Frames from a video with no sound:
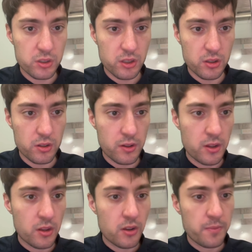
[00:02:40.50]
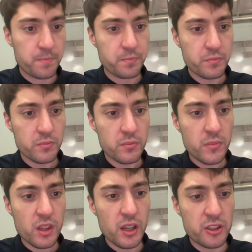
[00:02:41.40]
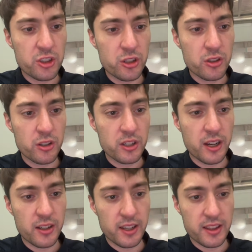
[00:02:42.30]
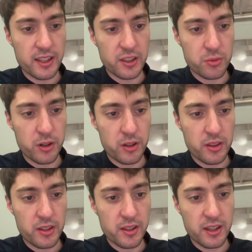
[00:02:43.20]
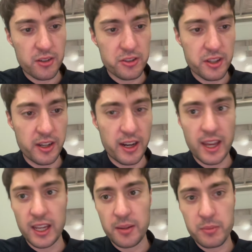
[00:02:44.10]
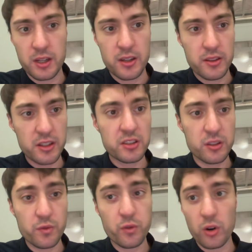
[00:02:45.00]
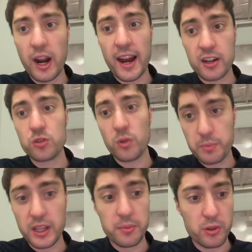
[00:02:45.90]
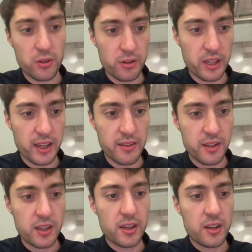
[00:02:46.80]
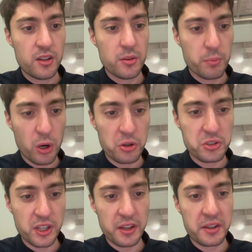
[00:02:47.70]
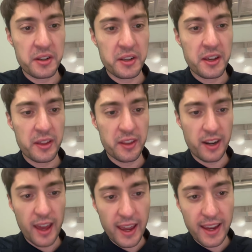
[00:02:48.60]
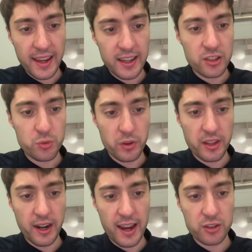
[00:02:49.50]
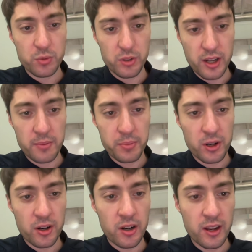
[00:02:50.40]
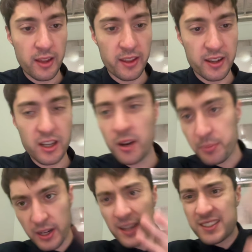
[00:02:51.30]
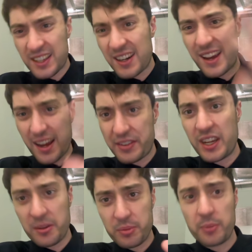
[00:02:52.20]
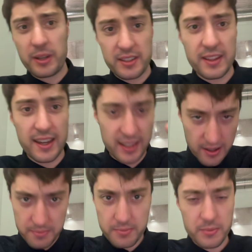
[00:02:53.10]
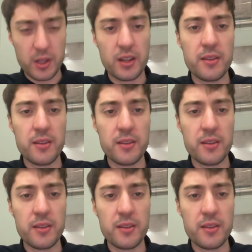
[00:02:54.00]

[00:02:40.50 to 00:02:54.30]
to. It should look kind of like this, where here's the name. This is for actual people, okay? Person, and then age with an actual number, and then company, I said I haven't implemented that yet, but